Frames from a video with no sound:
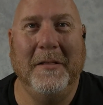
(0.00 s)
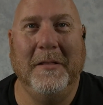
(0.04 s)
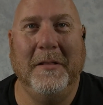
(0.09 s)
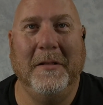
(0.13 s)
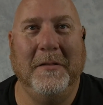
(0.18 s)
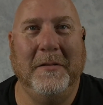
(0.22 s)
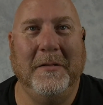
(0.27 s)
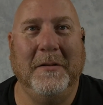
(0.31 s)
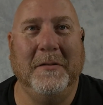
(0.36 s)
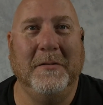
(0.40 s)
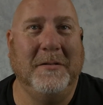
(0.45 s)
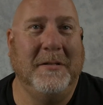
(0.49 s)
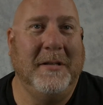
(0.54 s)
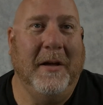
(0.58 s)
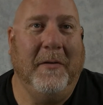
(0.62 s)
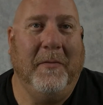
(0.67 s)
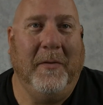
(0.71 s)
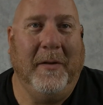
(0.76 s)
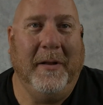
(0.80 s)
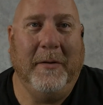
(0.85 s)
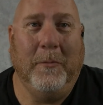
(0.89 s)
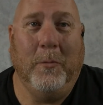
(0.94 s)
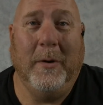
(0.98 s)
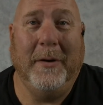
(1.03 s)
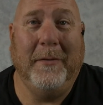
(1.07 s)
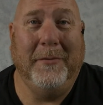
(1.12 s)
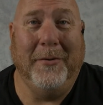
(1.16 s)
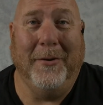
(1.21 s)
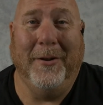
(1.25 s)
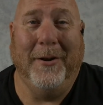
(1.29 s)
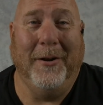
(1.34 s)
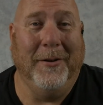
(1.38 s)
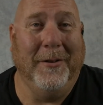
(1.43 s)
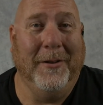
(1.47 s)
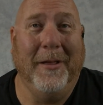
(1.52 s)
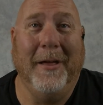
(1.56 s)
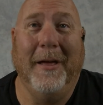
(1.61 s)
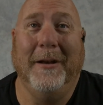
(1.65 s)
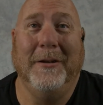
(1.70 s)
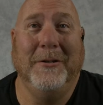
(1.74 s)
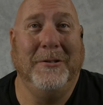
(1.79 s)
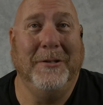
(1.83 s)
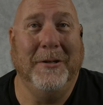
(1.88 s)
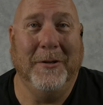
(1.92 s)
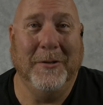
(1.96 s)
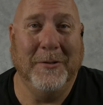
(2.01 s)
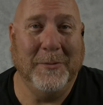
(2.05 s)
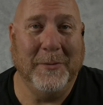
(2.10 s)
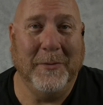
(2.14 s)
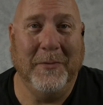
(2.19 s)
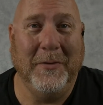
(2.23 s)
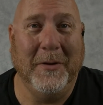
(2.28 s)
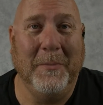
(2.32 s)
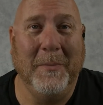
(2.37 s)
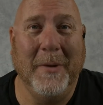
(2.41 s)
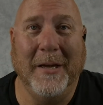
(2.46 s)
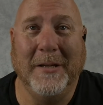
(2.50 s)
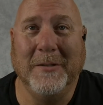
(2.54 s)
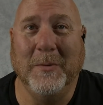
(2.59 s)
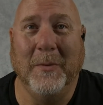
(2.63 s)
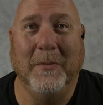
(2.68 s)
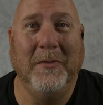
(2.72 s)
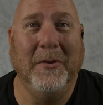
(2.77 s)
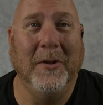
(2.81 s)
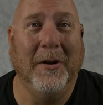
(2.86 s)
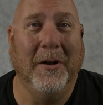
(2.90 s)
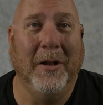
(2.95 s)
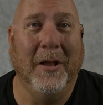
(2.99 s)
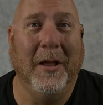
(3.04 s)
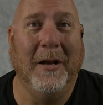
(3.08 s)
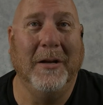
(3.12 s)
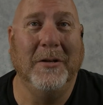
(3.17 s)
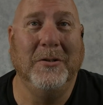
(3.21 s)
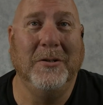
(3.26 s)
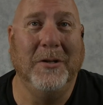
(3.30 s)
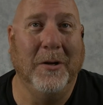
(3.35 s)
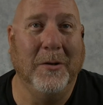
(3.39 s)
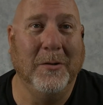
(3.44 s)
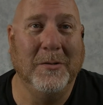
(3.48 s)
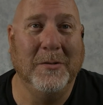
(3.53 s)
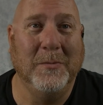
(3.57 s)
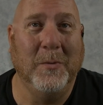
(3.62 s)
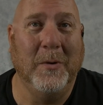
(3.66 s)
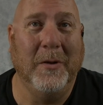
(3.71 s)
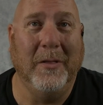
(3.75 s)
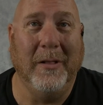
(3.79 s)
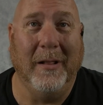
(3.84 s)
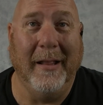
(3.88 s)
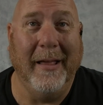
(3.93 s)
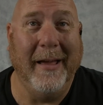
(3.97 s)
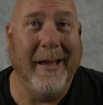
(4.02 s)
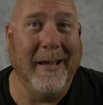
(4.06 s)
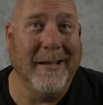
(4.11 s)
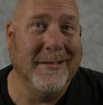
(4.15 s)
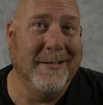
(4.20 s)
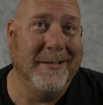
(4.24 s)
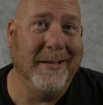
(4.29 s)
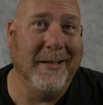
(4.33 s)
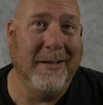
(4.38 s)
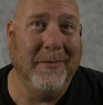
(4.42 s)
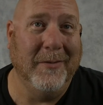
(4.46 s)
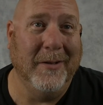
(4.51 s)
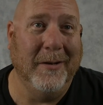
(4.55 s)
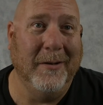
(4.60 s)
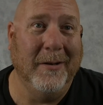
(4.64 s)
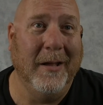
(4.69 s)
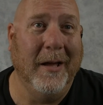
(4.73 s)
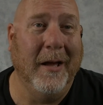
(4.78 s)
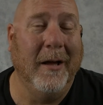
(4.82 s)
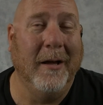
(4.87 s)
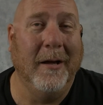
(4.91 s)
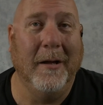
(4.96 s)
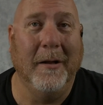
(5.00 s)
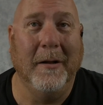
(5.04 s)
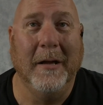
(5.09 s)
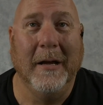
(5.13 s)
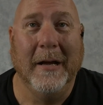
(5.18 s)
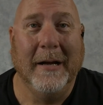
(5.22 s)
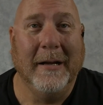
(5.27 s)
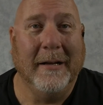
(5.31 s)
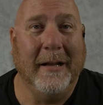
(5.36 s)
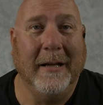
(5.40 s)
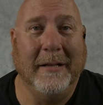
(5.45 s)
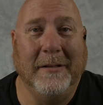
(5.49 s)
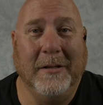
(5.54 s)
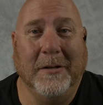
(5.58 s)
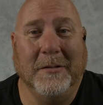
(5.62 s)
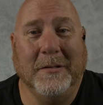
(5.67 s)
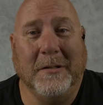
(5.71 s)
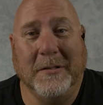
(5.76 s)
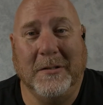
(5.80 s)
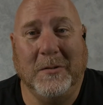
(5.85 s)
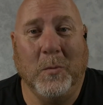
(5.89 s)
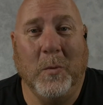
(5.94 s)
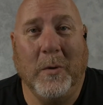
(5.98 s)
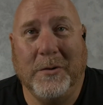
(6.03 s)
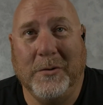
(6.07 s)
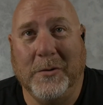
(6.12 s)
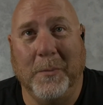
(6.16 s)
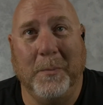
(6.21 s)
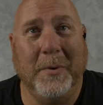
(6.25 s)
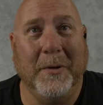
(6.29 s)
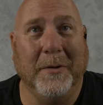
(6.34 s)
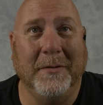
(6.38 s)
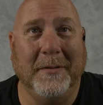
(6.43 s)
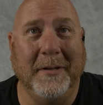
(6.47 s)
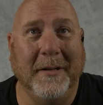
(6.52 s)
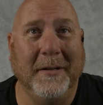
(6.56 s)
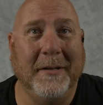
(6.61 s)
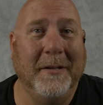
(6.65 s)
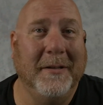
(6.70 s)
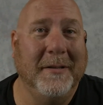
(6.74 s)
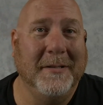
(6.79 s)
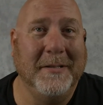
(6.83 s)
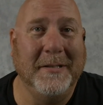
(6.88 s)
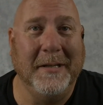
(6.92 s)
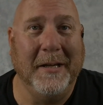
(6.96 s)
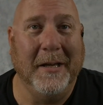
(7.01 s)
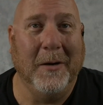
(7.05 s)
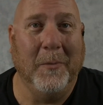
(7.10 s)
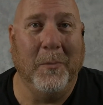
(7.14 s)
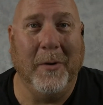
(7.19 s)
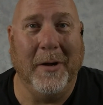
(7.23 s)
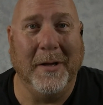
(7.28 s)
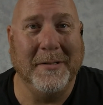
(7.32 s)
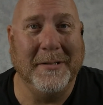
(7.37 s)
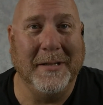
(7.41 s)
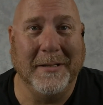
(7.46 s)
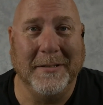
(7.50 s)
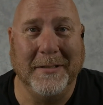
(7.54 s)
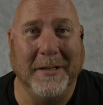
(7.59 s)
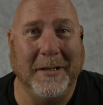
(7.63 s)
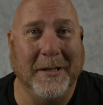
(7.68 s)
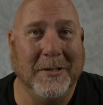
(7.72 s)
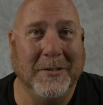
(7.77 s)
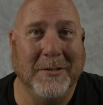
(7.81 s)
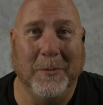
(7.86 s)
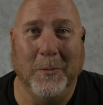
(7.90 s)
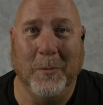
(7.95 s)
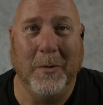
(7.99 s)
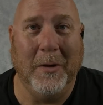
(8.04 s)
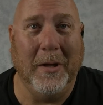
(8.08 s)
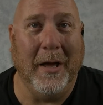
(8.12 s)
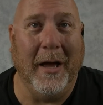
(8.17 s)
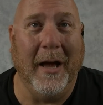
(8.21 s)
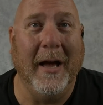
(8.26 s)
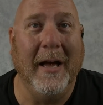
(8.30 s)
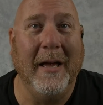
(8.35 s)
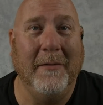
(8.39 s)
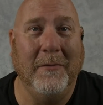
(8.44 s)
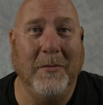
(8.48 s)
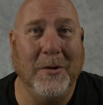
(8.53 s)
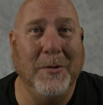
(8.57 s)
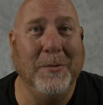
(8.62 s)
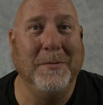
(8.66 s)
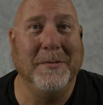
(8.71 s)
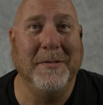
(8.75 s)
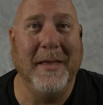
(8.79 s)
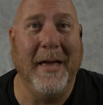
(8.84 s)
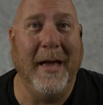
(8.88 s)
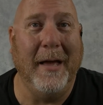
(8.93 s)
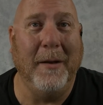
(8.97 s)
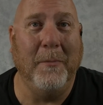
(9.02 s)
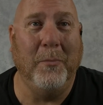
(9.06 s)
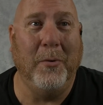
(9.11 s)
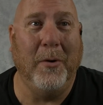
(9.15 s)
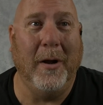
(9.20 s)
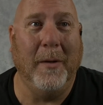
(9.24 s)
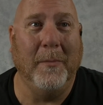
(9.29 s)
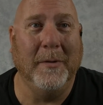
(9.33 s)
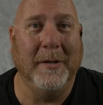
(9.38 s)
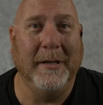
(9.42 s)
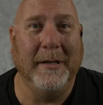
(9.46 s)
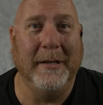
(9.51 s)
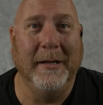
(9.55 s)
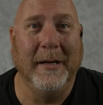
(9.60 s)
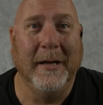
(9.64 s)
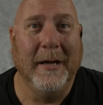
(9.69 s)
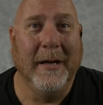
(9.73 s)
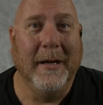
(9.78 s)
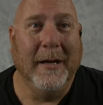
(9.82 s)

There's definitely, we've done a lot of shows with vMix. We've done a lot of shows with less even. Like there's a switcher built into the Sienna processing engine. I have used that probably